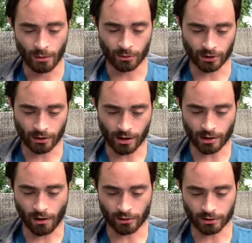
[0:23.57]
with a long
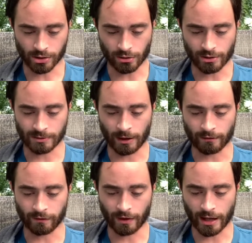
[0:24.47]
Carter stroke smitten
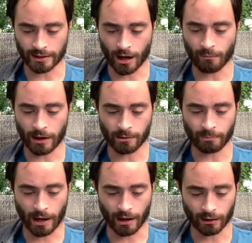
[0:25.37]
flat down by the
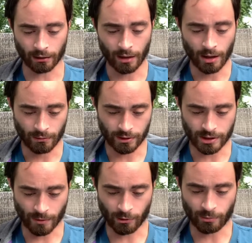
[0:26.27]
back, the
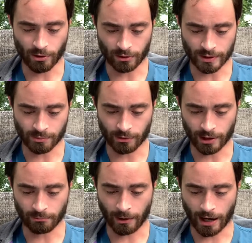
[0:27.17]
double broken
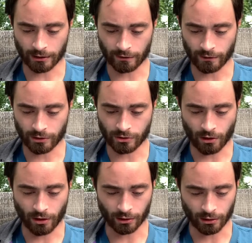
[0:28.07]
spring back the foot a
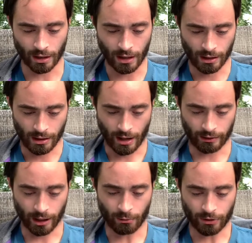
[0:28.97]
drawing. And
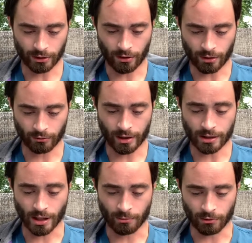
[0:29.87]
in with a long
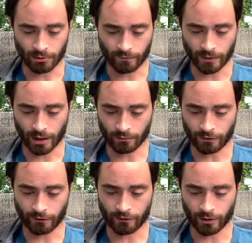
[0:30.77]
rake double, in with
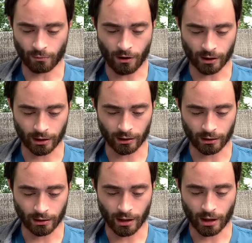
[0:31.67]
the foot walking,
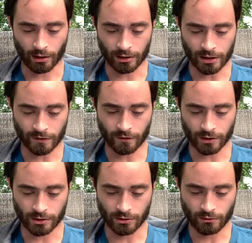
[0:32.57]
and on each foot
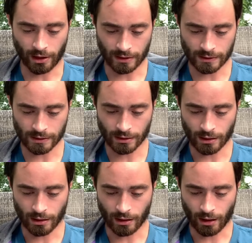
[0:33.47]
two rakes,
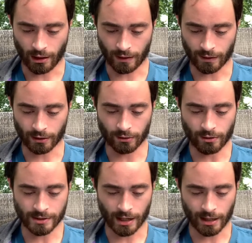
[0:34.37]
and at the
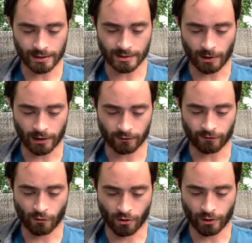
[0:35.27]
allure's end smite in
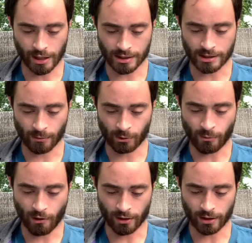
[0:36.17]
four rakes double
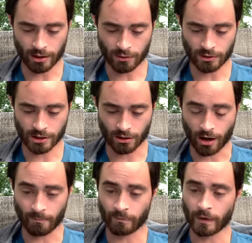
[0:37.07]
born into a stop,